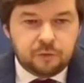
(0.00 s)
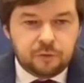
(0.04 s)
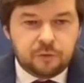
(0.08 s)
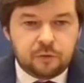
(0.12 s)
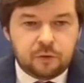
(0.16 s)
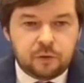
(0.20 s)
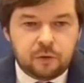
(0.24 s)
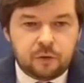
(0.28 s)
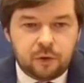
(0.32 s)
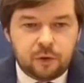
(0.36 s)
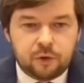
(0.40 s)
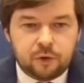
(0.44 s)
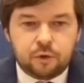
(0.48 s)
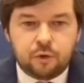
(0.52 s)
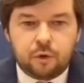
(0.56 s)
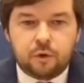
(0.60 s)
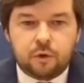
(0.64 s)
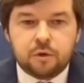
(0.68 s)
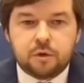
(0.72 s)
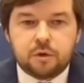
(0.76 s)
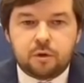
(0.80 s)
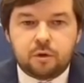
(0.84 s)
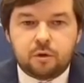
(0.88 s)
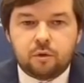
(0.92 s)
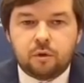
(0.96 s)
if
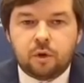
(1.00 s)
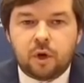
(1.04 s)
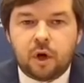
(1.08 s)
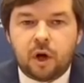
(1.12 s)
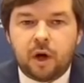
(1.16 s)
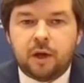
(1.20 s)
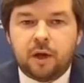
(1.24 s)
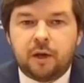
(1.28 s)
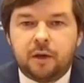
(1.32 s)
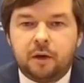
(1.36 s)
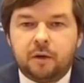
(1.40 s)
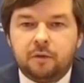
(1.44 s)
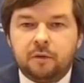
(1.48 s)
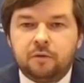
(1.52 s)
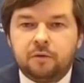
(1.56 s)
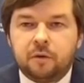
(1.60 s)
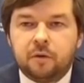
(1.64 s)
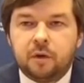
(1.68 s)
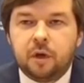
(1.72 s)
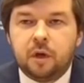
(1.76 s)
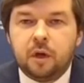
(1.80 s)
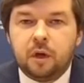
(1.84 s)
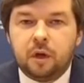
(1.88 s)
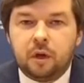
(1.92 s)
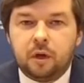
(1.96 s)
returns are not high
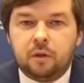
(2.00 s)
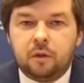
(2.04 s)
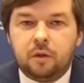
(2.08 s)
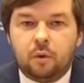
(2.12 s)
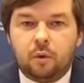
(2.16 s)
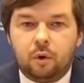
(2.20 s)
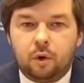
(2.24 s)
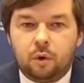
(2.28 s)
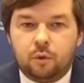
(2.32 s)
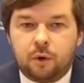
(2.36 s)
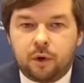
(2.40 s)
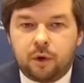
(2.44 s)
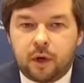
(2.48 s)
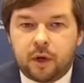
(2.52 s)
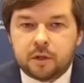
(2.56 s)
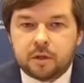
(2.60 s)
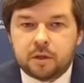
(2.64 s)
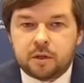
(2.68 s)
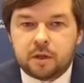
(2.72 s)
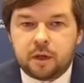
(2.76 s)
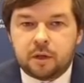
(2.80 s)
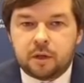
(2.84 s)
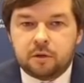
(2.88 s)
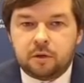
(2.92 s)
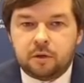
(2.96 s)
enough in the oil and
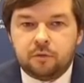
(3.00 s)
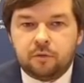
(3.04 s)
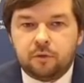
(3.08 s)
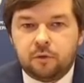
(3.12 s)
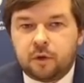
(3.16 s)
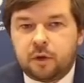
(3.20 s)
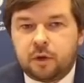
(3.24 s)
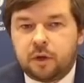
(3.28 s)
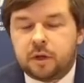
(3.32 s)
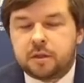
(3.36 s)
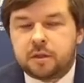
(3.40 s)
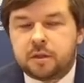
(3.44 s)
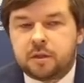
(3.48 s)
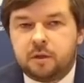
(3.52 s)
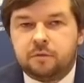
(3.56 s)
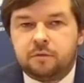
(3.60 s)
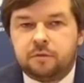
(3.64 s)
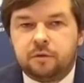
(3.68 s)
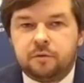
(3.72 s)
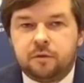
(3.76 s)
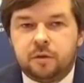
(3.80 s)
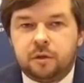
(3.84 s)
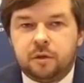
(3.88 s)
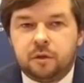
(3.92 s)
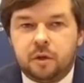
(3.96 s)
gas sector for the next
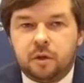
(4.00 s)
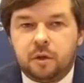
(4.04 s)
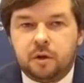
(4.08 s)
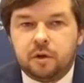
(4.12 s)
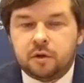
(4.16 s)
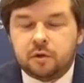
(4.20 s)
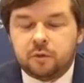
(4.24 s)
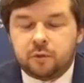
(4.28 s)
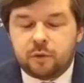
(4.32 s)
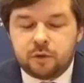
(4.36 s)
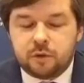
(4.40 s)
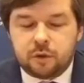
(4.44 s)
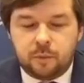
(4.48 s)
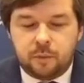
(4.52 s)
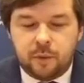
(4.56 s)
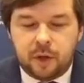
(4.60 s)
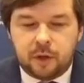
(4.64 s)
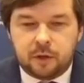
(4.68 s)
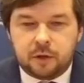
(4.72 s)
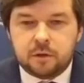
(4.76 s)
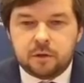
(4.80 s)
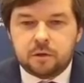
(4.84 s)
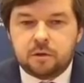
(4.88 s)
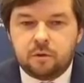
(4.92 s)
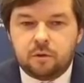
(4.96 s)
10, 15 years when
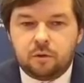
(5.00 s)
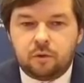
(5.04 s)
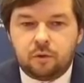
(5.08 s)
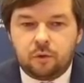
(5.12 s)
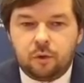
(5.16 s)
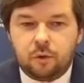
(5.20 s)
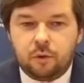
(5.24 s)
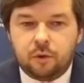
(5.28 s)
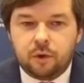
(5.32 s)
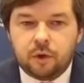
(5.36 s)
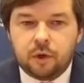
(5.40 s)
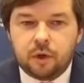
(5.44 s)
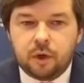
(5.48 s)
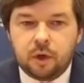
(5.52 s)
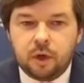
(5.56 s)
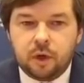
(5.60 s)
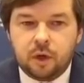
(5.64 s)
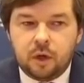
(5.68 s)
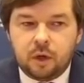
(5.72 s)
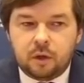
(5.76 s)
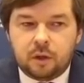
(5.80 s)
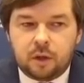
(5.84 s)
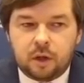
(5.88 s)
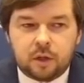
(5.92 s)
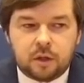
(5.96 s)
demand is still growing,
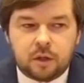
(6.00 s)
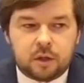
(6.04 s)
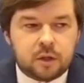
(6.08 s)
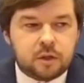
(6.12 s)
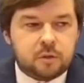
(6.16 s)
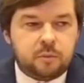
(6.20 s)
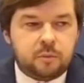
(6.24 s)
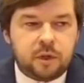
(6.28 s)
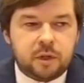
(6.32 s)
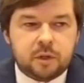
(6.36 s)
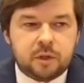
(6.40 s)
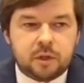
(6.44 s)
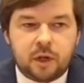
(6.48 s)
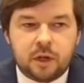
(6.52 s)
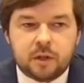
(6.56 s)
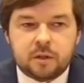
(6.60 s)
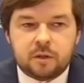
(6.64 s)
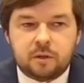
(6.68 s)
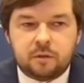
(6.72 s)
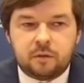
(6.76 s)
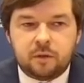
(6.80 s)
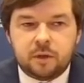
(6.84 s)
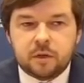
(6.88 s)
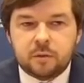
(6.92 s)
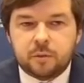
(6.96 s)
that just
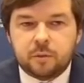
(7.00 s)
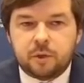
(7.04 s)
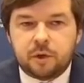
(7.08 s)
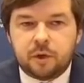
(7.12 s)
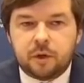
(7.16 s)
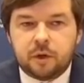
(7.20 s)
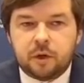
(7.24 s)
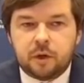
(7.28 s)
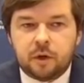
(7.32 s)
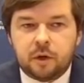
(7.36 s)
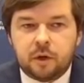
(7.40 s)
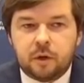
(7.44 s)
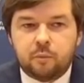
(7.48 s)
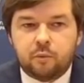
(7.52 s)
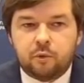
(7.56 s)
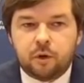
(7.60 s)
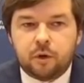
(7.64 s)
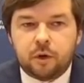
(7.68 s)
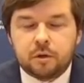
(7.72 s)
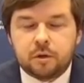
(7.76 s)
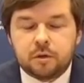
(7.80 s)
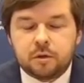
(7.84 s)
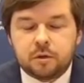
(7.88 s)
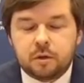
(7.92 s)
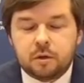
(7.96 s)
means less investment and a
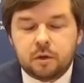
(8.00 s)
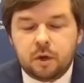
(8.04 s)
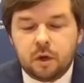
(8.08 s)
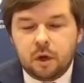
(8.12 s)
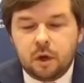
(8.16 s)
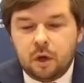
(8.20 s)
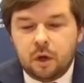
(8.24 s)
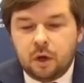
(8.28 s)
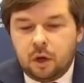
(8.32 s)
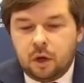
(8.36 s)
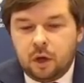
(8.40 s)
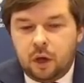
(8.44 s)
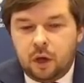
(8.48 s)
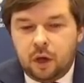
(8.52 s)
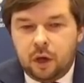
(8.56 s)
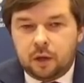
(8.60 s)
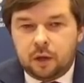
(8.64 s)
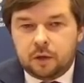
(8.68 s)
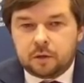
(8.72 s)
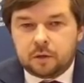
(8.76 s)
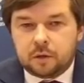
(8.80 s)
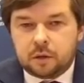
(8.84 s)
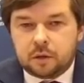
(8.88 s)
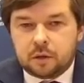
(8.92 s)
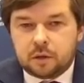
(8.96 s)
higher price.
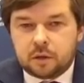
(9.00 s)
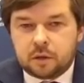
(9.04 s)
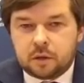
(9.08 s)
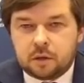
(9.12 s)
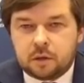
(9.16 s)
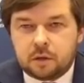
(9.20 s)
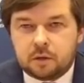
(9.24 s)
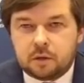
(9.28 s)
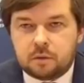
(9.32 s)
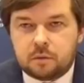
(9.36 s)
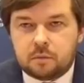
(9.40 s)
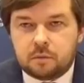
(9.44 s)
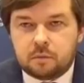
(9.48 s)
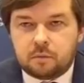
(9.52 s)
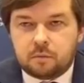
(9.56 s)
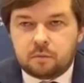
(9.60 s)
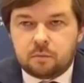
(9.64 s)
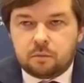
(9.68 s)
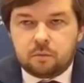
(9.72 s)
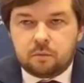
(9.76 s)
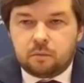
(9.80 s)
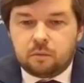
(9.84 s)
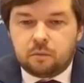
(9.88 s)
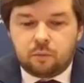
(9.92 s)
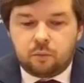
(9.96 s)
And
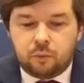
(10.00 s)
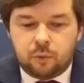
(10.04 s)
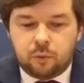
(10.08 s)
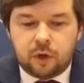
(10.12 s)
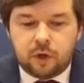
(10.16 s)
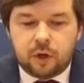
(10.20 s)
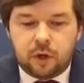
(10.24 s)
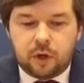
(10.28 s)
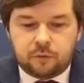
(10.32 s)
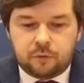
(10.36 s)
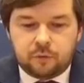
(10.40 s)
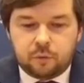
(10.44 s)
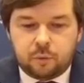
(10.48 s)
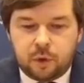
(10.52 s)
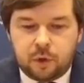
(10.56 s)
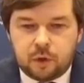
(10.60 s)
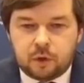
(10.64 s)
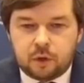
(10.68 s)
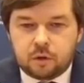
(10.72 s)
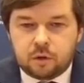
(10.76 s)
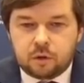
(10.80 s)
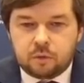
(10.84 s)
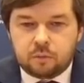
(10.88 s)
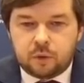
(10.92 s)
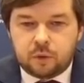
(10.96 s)
we have
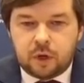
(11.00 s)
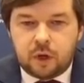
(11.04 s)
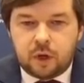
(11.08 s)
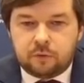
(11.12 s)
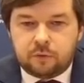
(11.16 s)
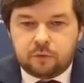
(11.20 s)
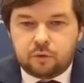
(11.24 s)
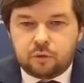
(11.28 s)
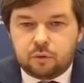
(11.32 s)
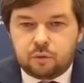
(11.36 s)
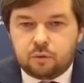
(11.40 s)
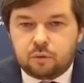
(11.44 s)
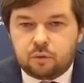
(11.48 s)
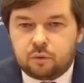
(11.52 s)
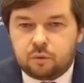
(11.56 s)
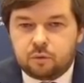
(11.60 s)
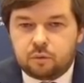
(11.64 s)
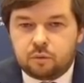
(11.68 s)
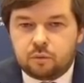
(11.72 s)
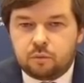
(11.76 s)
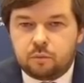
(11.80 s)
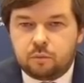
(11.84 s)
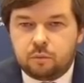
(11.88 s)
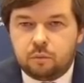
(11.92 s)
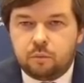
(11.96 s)
to make
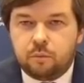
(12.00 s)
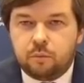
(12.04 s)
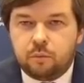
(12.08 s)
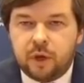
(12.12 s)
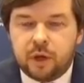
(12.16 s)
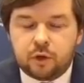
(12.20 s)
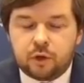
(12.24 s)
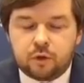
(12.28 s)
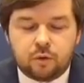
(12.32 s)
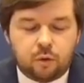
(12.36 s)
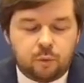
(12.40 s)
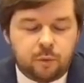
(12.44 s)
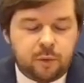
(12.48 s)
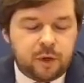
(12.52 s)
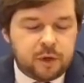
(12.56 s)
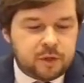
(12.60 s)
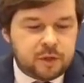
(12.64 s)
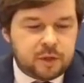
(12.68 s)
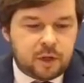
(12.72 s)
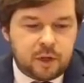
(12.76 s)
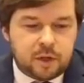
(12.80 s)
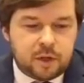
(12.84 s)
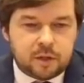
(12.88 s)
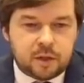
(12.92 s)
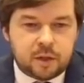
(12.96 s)
sure,
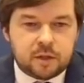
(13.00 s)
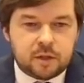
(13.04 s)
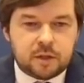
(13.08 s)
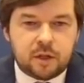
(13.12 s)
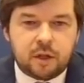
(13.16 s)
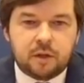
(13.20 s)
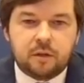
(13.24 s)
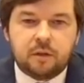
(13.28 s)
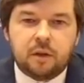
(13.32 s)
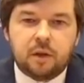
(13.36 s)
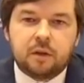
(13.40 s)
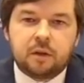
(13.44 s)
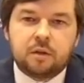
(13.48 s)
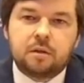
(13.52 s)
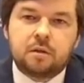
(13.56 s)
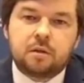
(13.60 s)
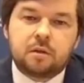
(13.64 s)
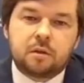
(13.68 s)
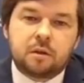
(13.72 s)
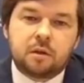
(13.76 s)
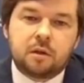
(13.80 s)
basically, as I said,